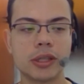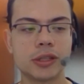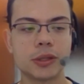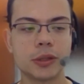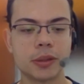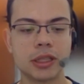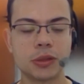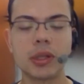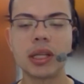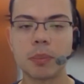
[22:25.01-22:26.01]
So it's
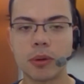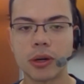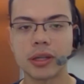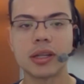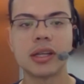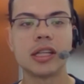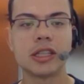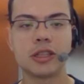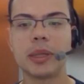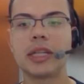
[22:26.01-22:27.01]
really important
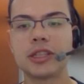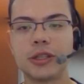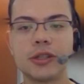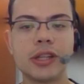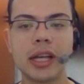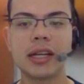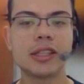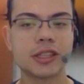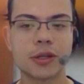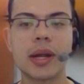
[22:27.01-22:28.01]
to make sure your data
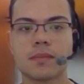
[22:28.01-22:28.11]
is correct.